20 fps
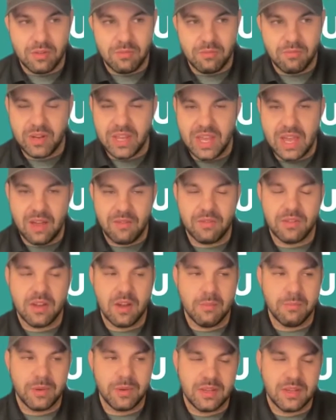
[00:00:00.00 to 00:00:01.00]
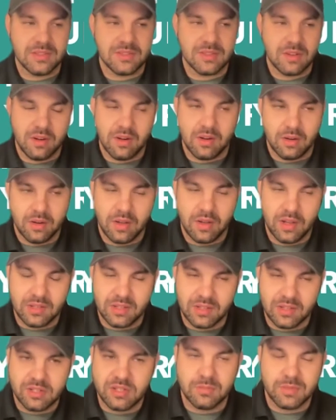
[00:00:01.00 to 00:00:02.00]
we have companies or
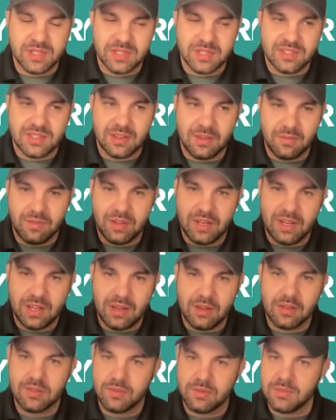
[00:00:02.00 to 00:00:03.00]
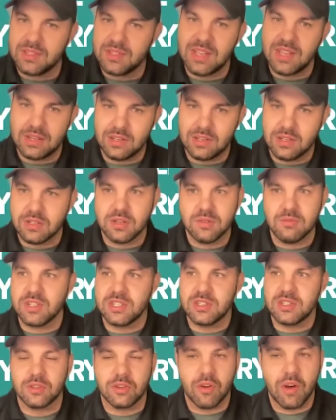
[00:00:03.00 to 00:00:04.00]
dealerships that send videos from the technician,
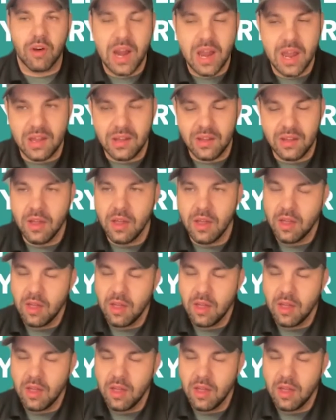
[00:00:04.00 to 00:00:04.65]
which is great.